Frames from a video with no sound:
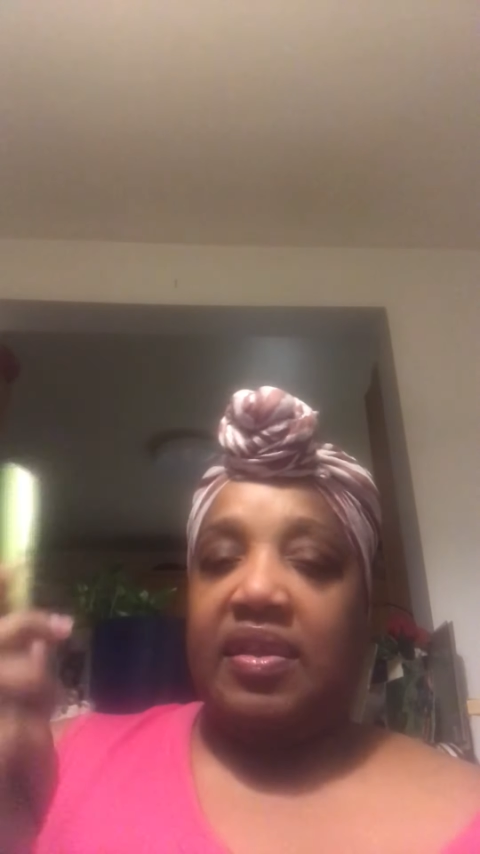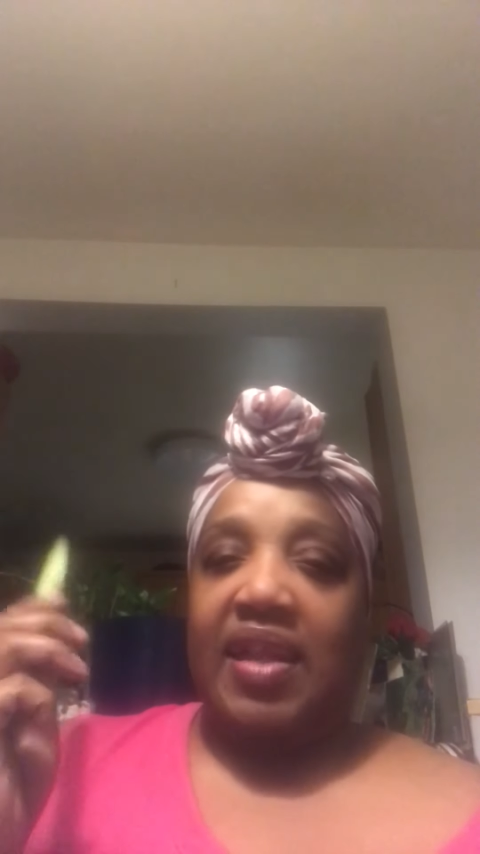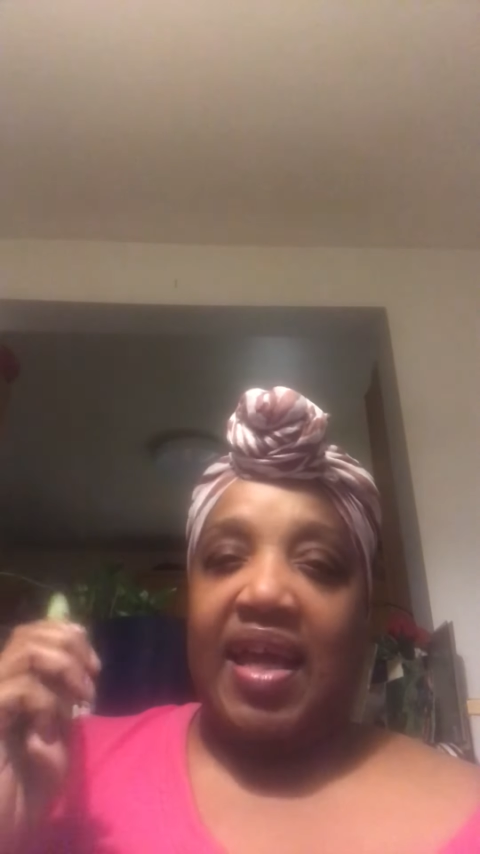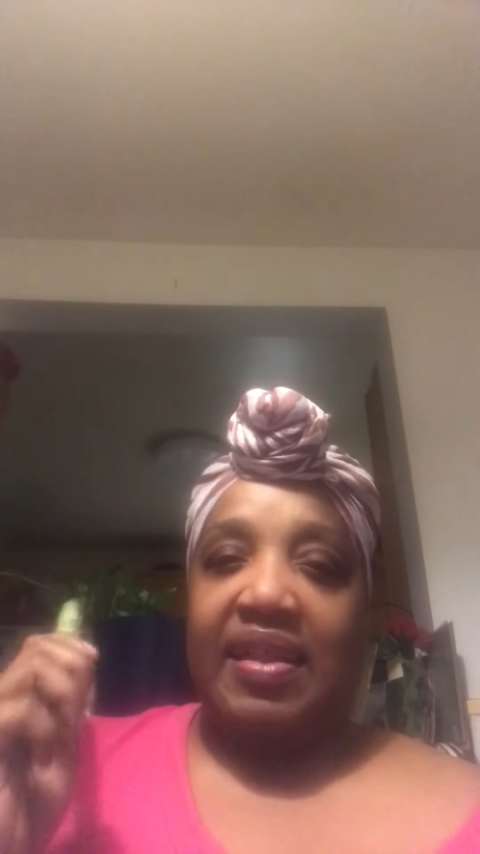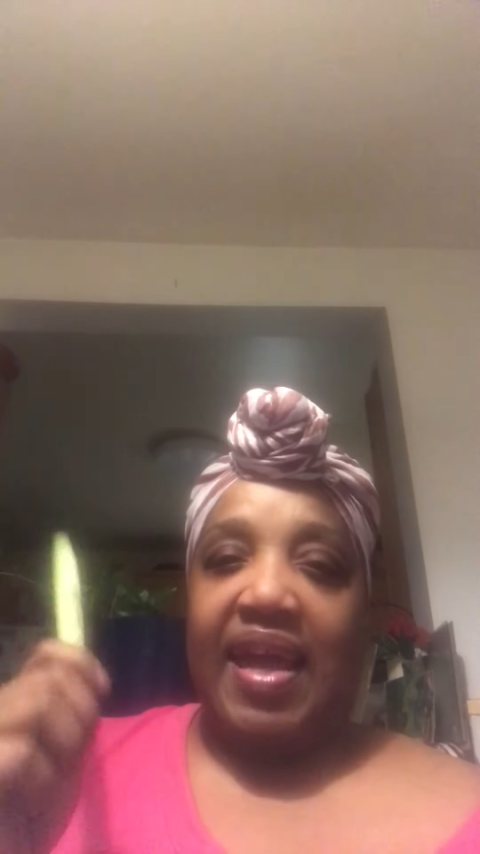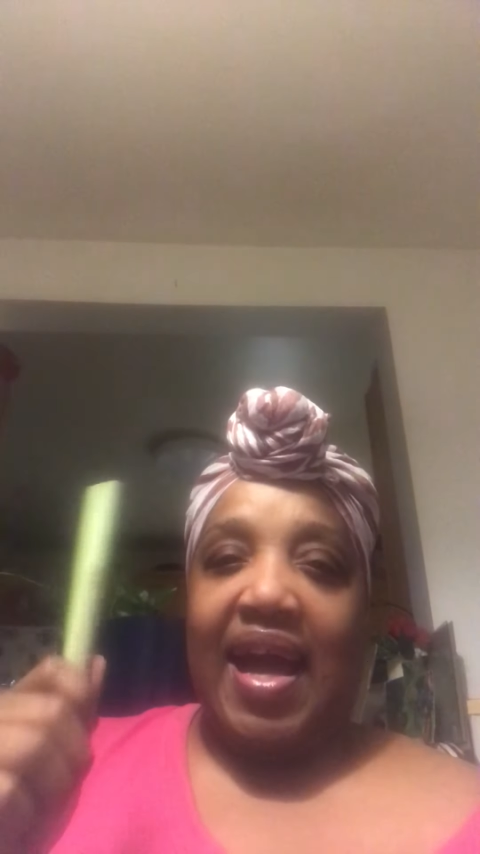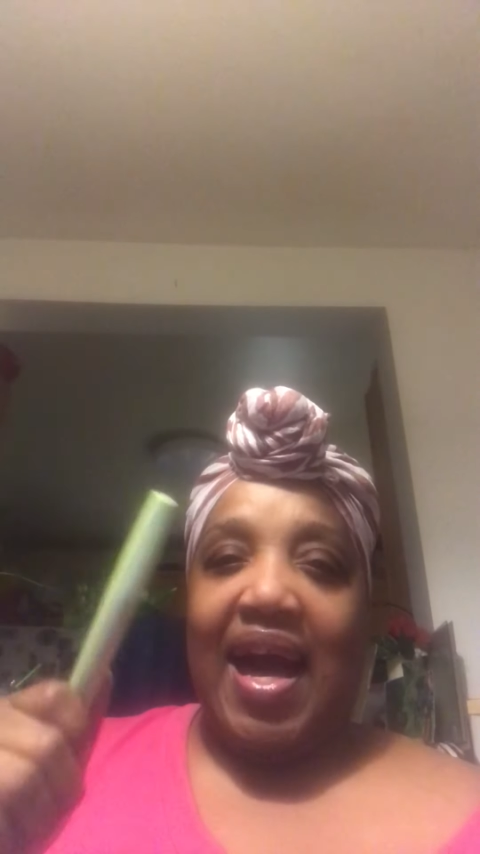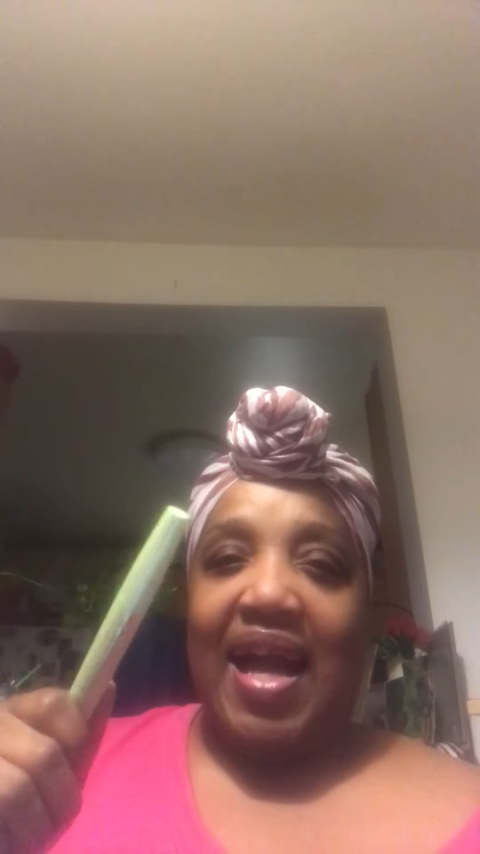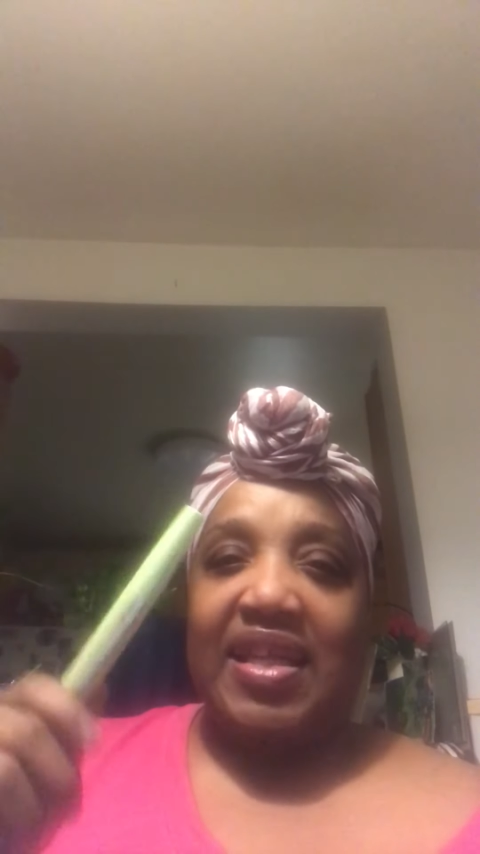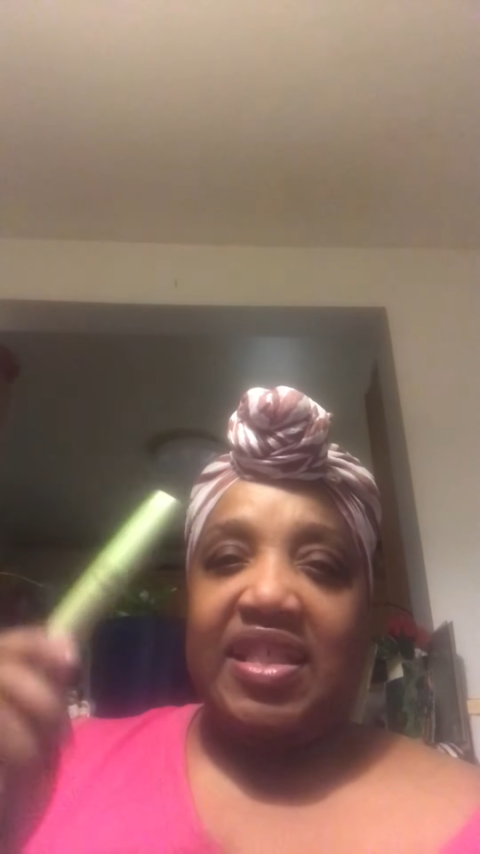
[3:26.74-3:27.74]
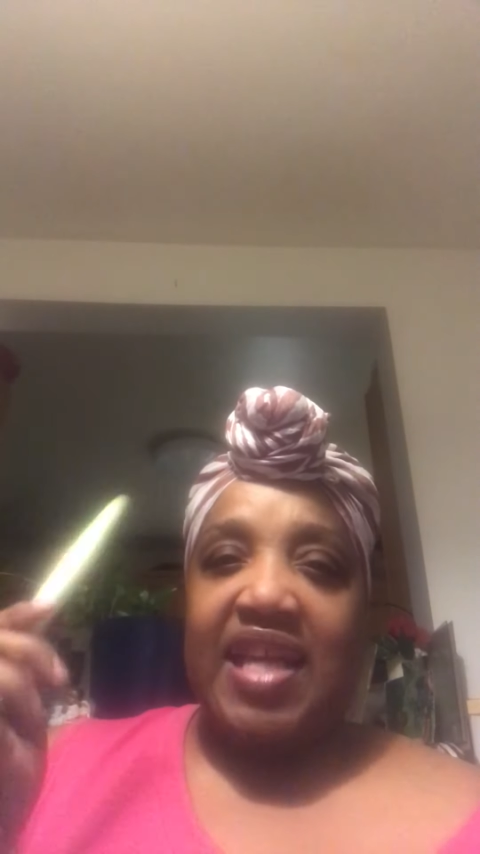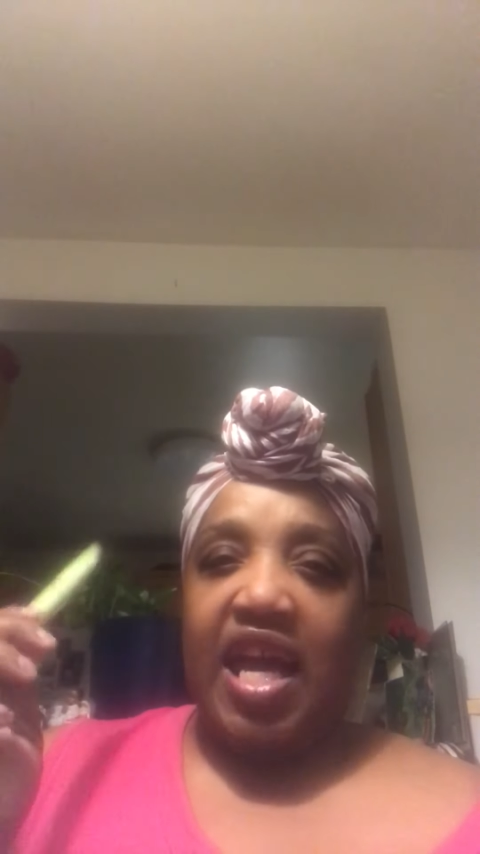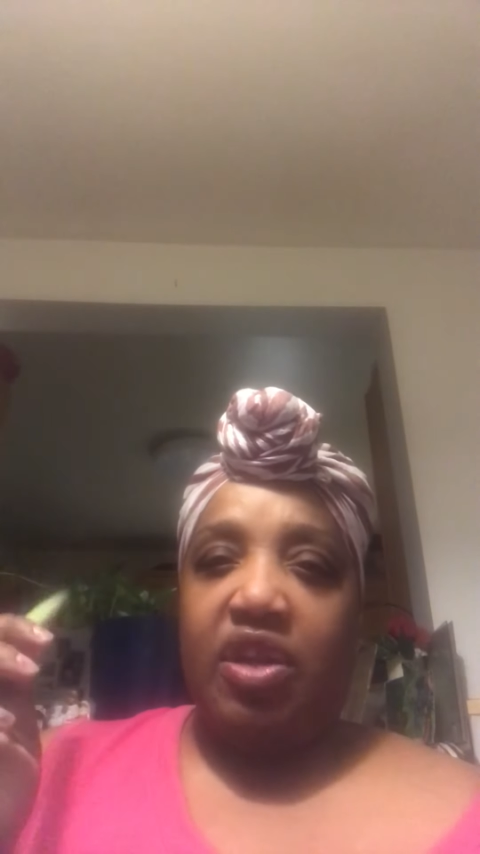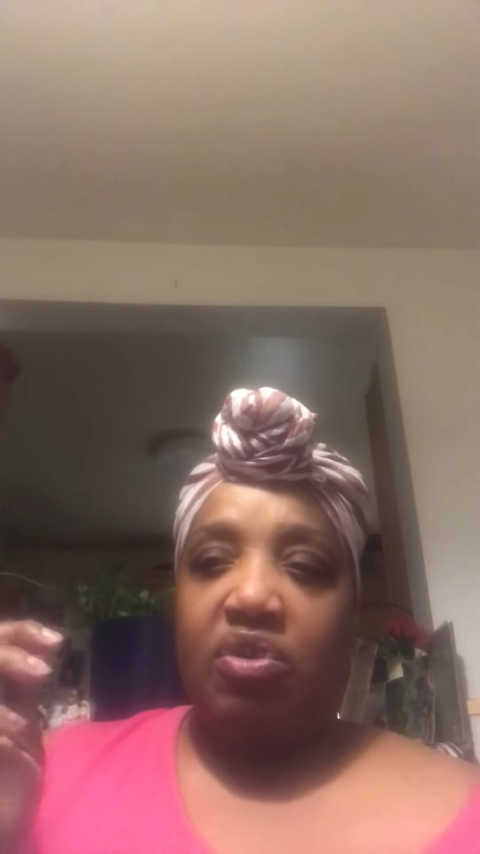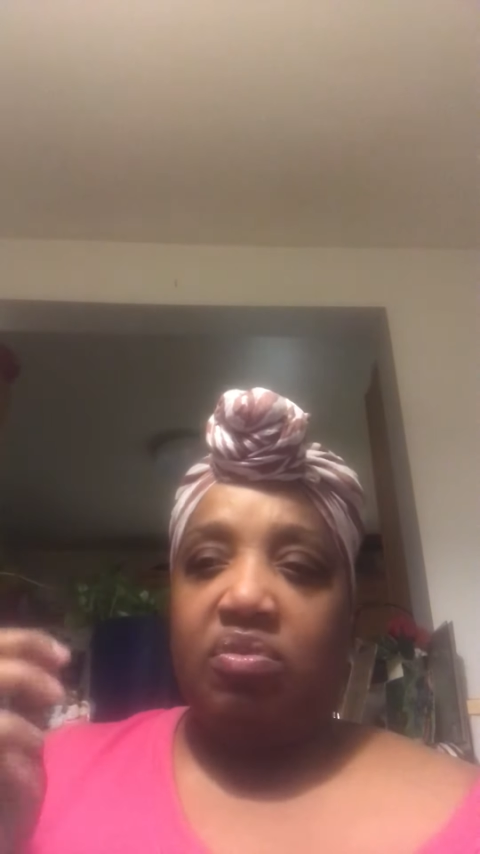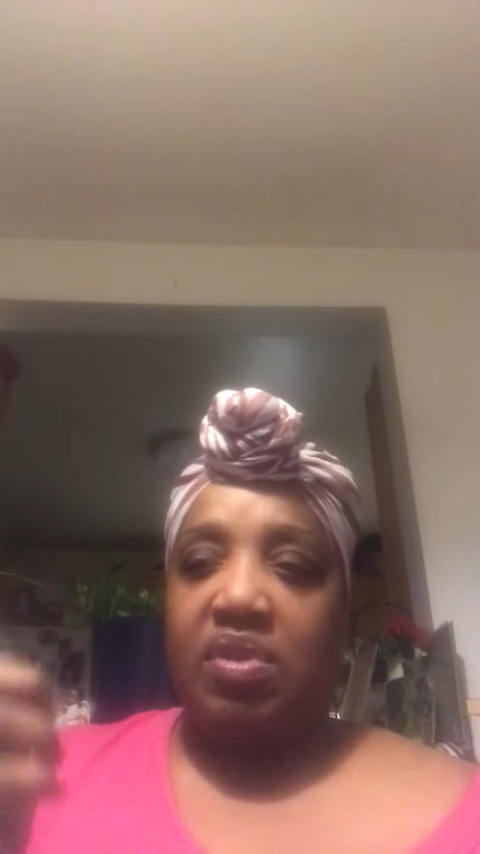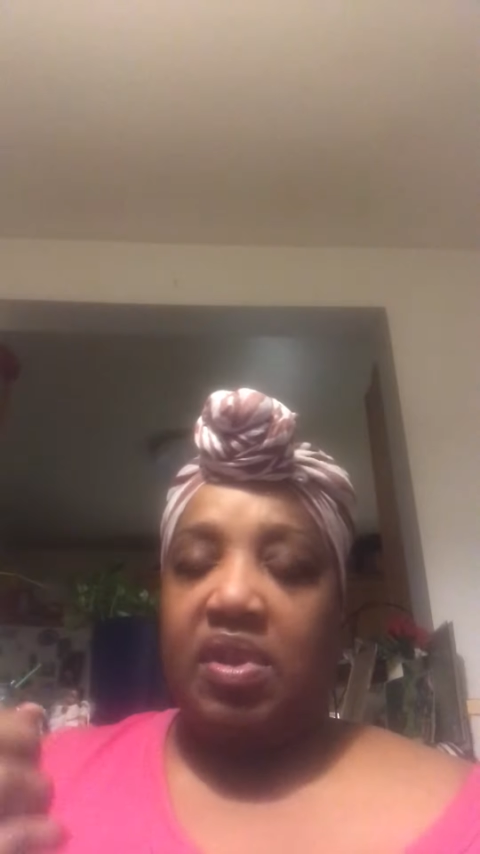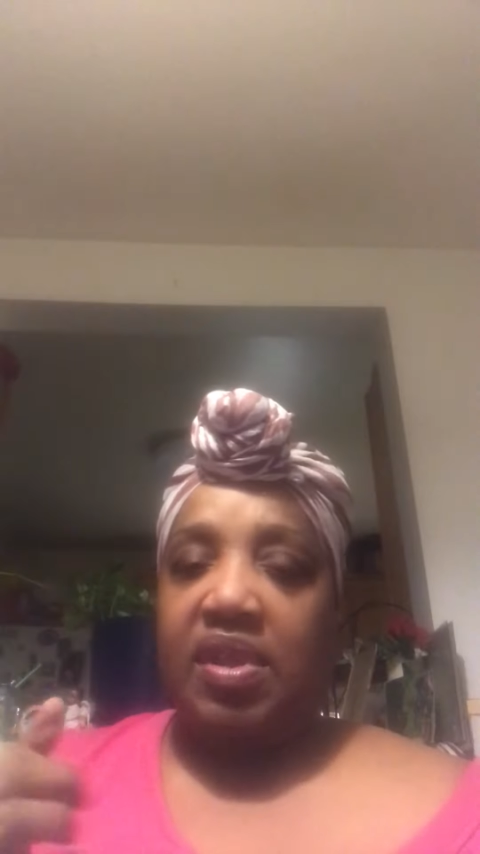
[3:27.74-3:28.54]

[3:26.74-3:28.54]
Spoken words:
like their eyeshadow,